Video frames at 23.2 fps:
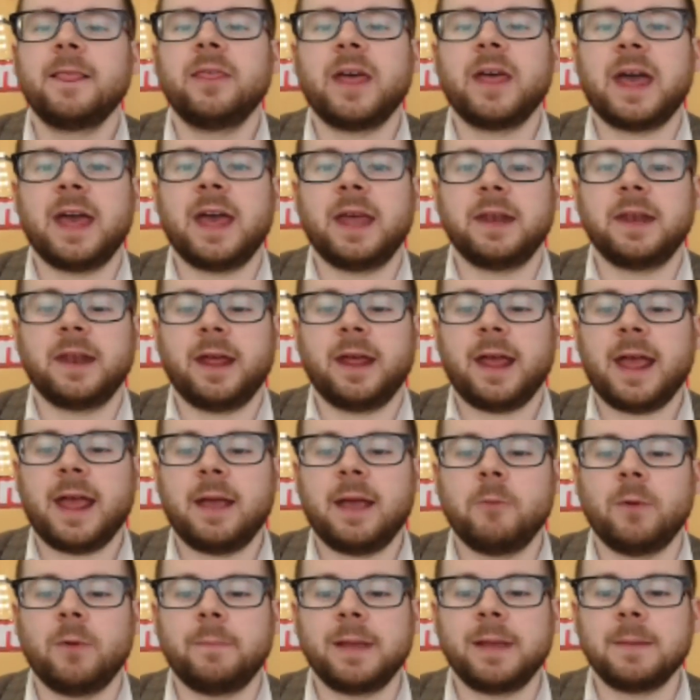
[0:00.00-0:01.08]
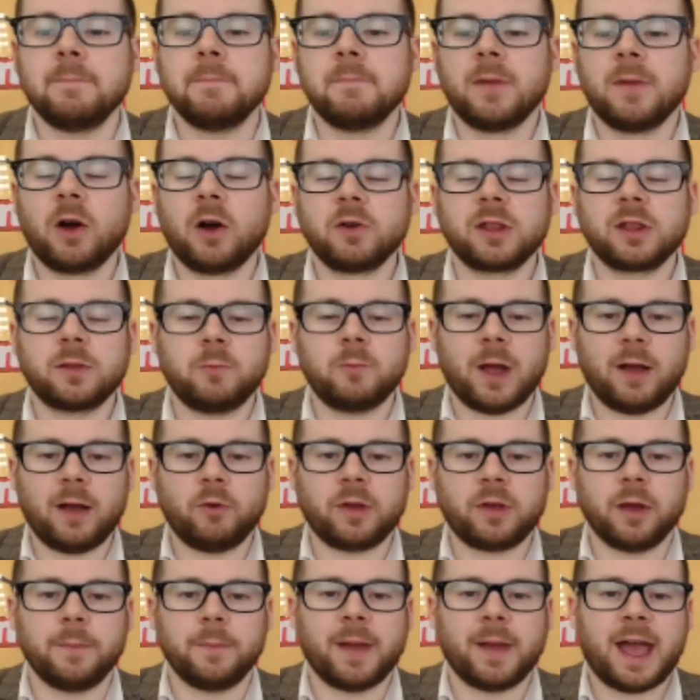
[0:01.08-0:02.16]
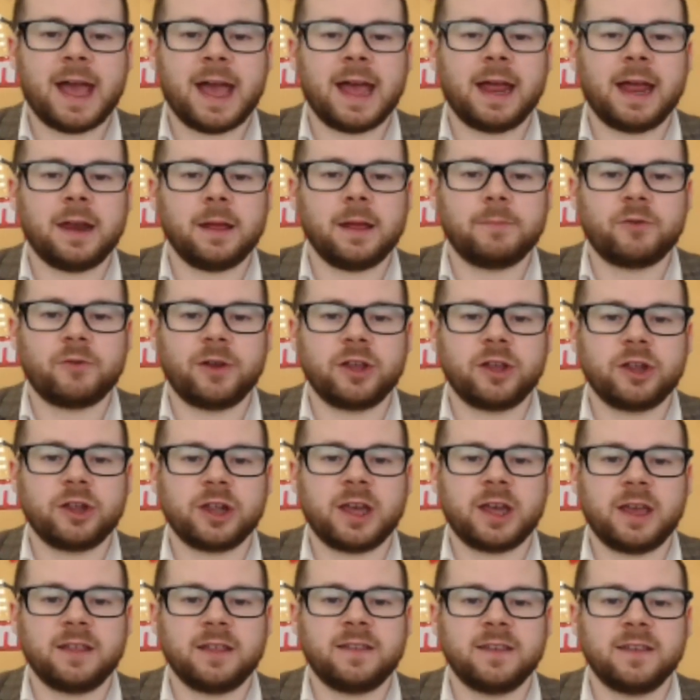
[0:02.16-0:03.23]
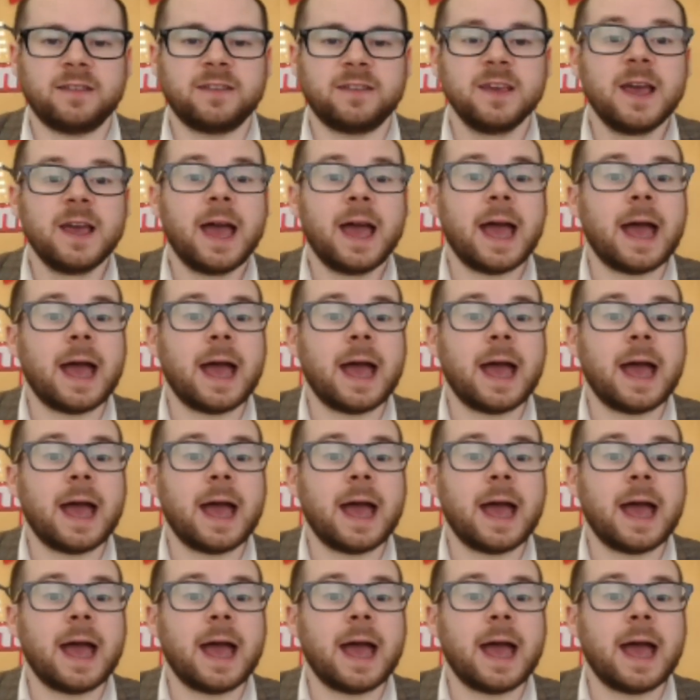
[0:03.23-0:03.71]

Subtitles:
then it would be most welcome and appreciated.